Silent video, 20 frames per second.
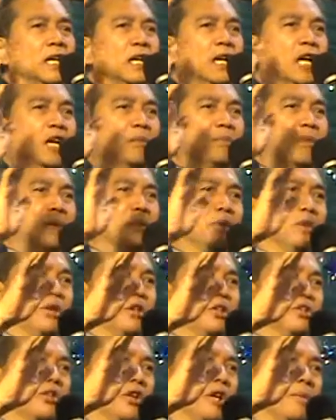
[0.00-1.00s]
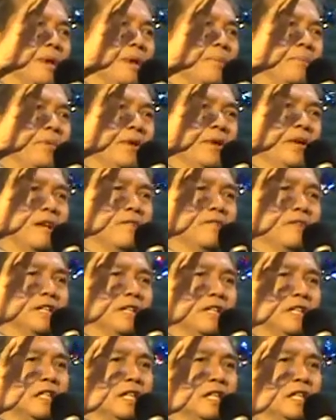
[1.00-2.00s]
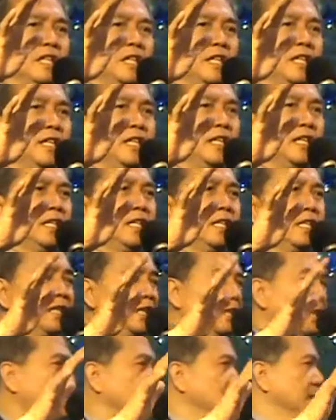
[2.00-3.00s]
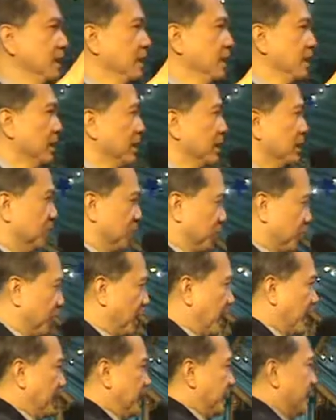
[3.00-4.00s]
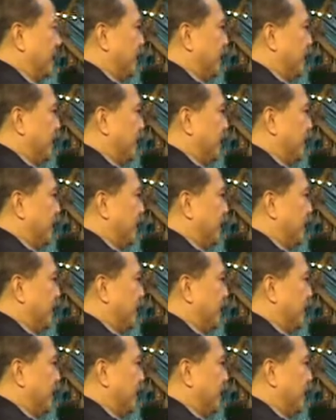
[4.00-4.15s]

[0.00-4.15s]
Help them, Lord, to remember everything they hear tonight.